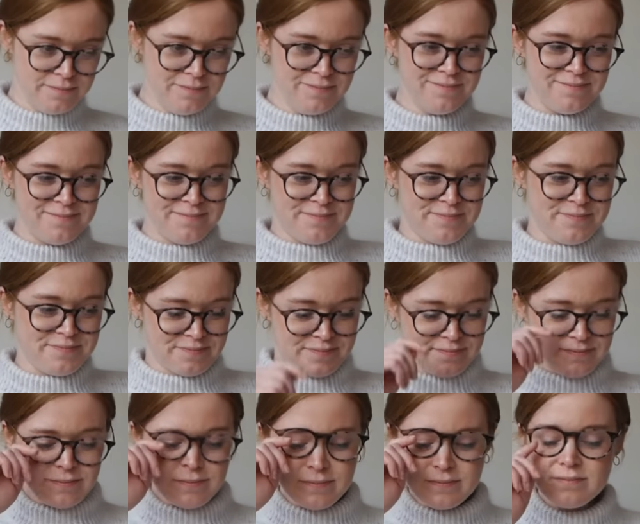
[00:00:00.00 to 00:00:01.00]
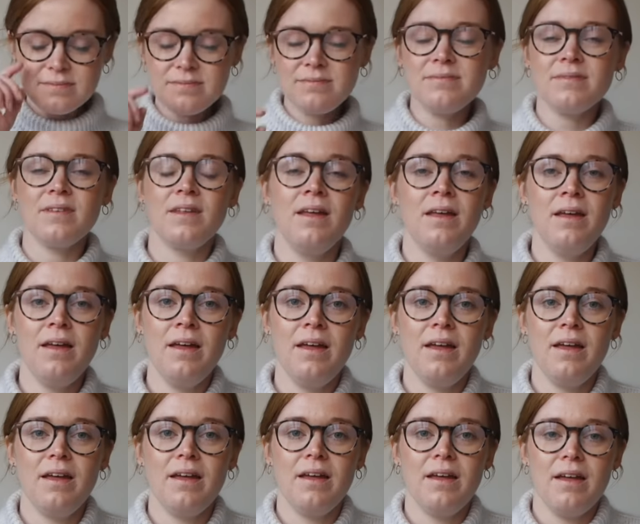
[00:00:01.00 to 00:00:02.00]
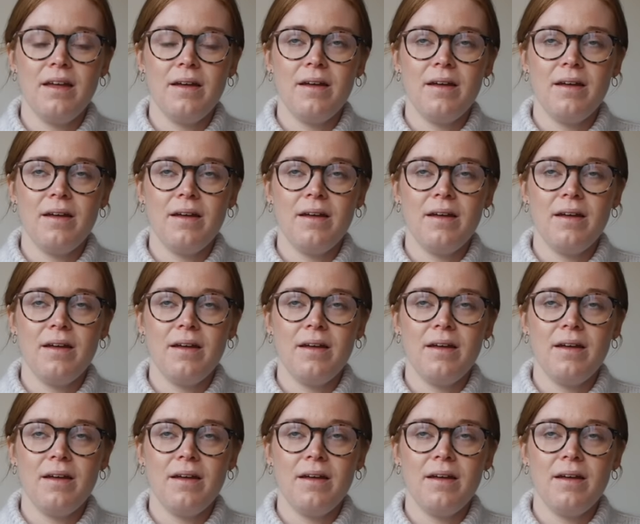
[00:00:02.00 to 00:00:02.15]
[no speech]